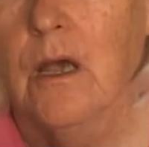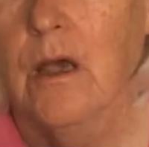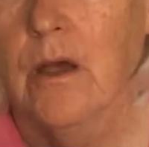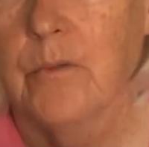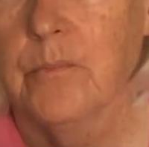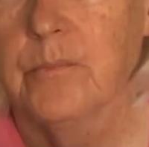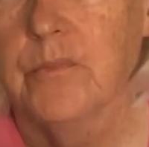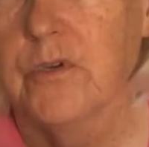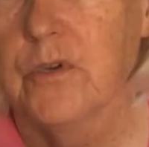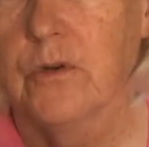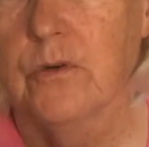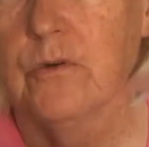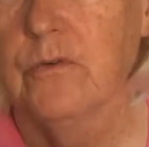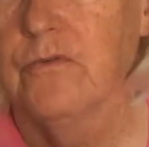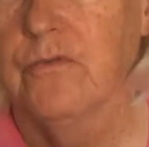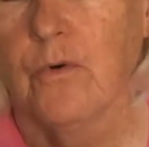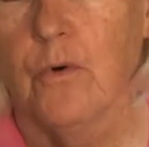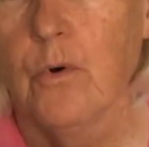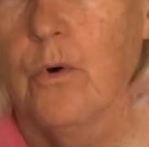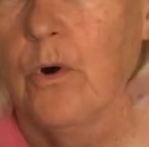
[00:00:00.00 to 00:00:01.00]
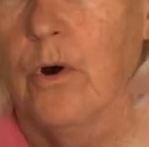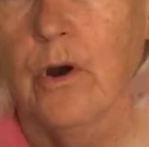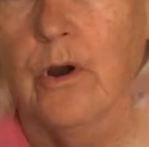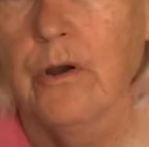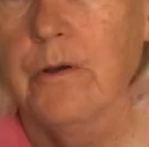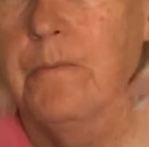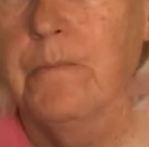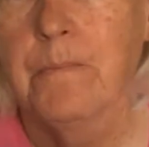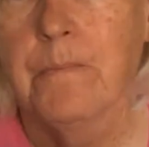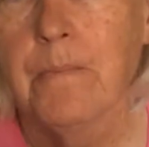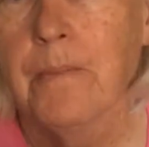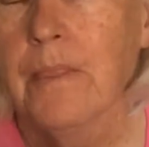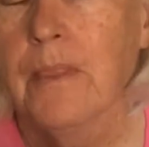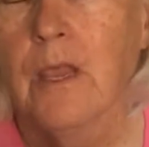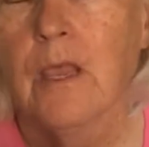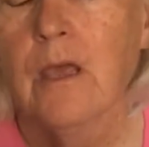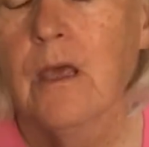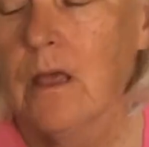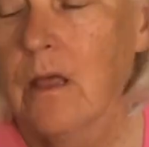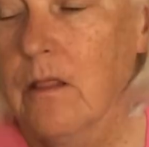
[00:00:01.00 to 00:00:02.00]
up to 4,
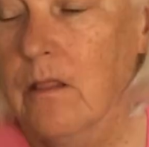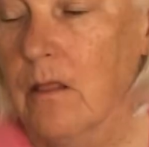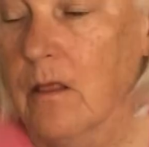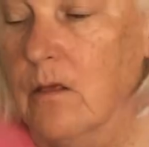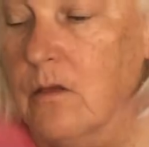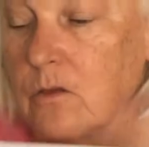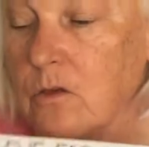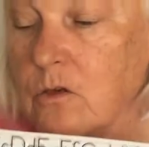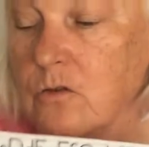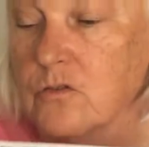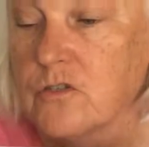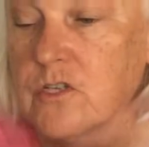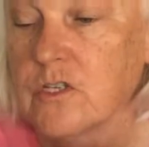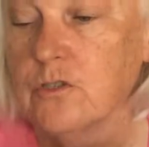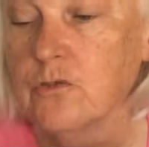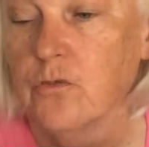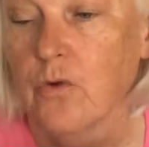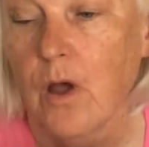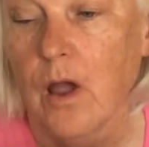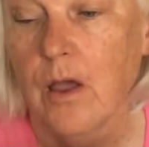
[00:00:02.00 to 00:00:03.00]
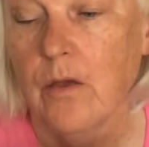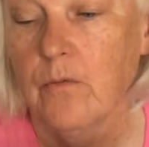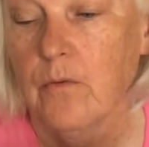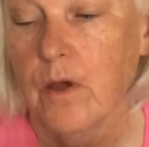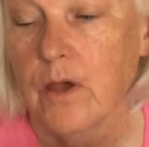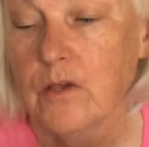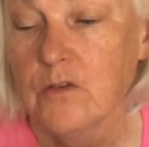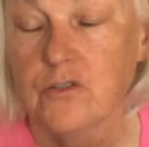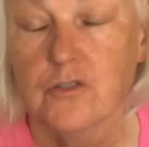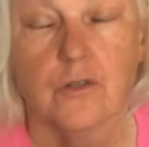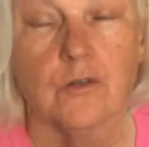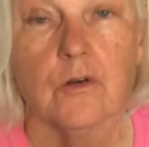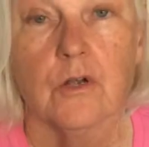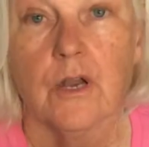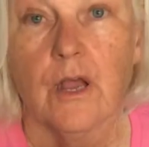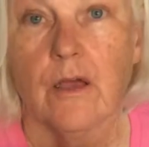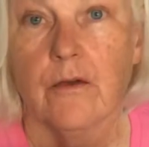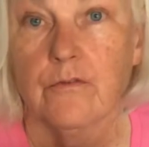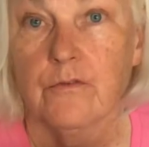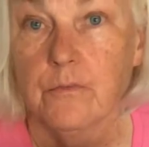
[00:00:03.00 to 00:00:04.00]
using dry erase, you're
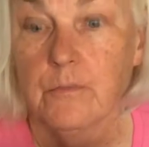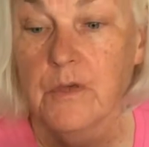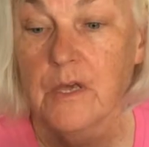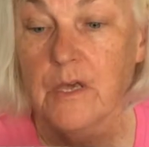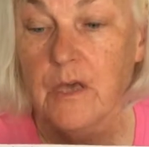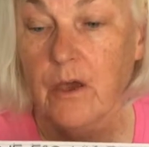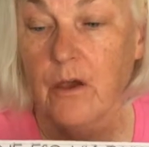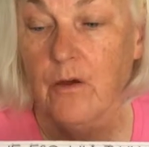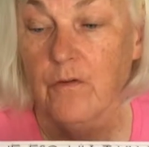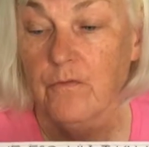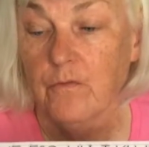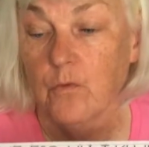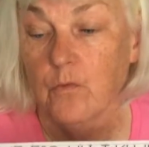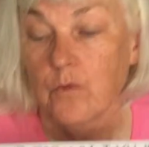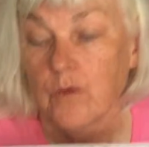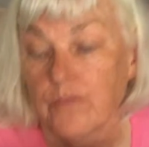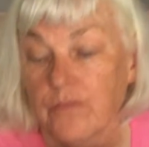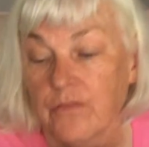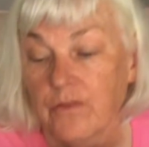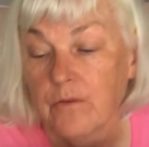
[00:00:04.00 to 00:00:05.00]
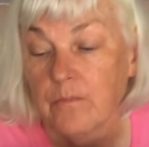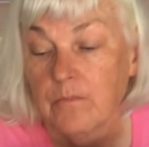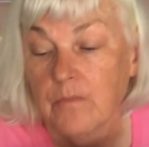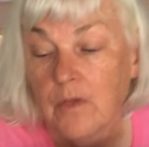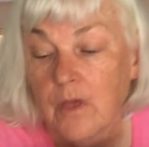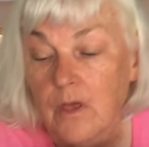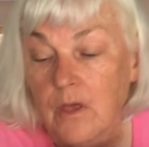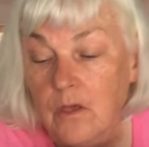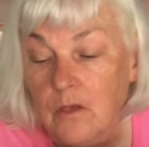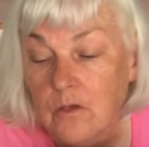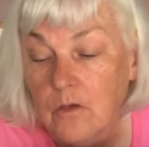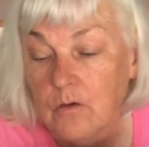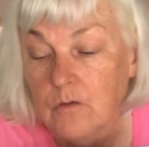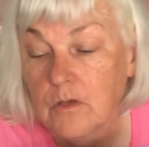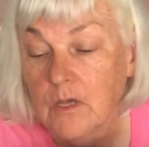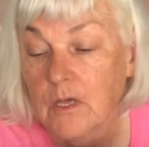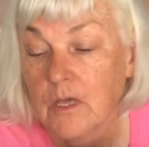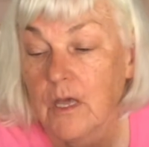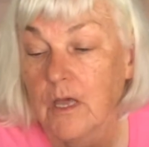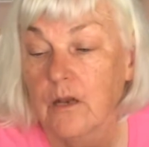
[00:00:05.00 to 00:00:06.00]
going to have to be careful with them. You
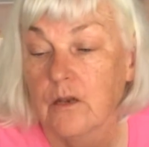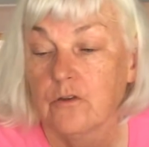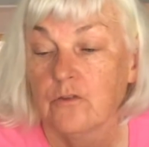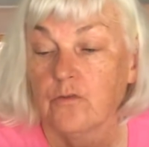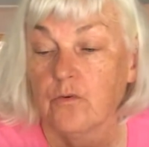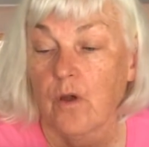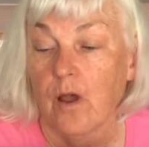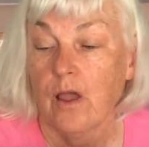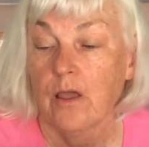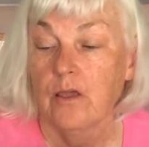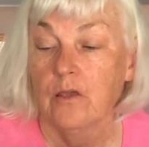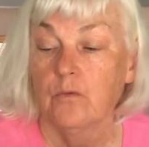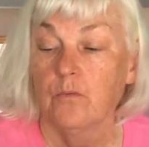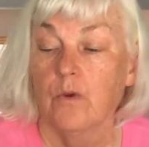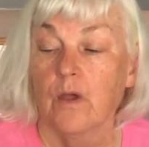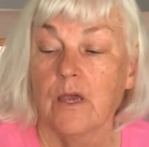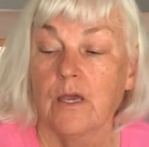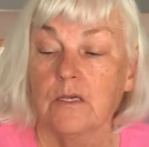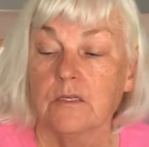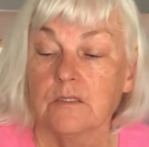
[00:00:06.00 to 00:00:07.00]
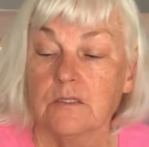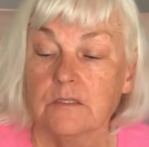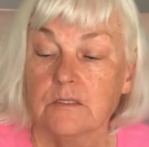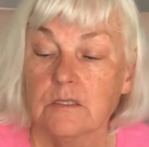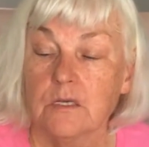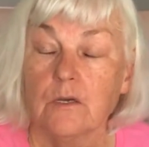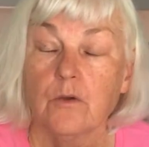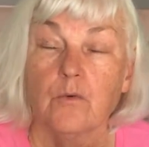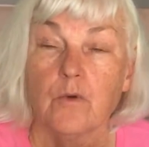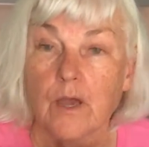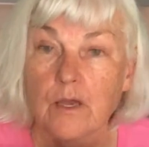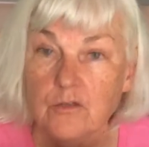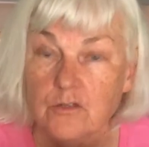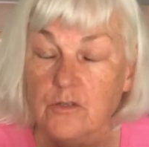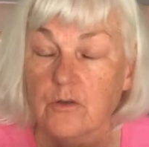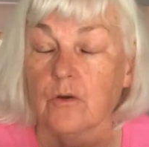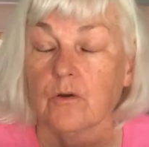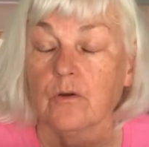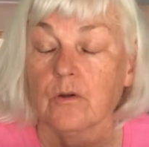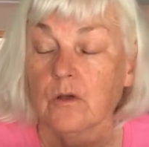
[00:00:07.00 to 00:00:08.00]
can get a dry erase
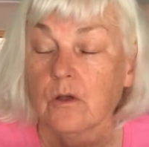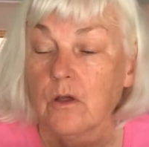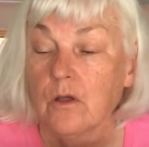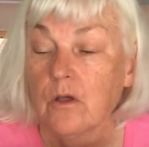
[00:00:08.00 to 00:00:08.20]
eraser